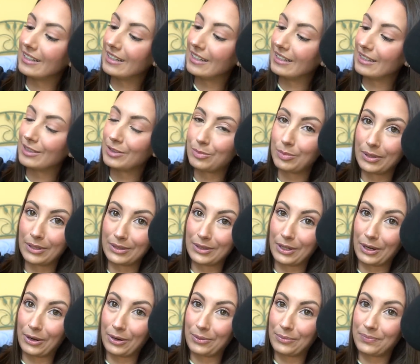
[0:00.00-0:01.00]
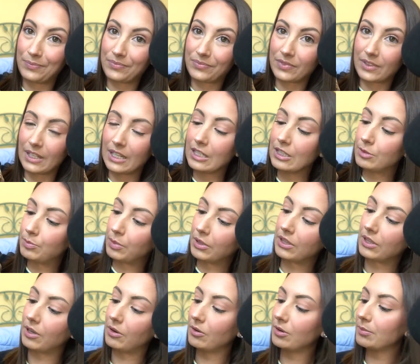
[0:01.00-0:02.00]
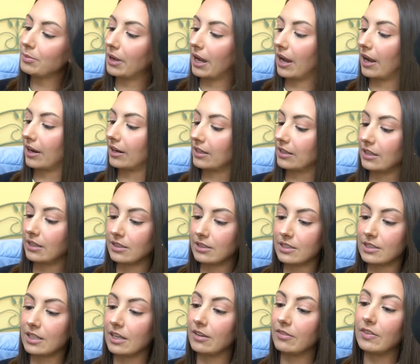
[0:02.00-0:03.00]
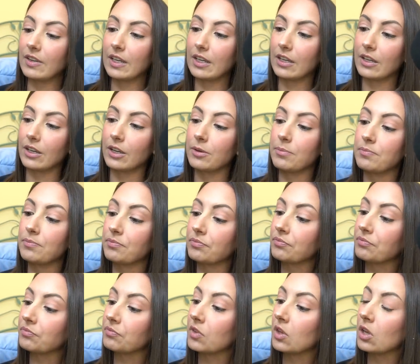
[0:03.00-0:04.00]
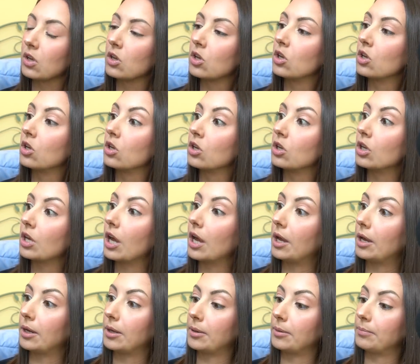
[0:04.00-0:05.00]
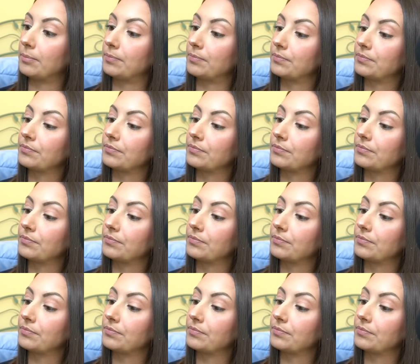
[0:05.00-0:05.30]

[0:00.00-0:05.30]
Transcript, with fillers: It's been there. It's been there and back. It's giving um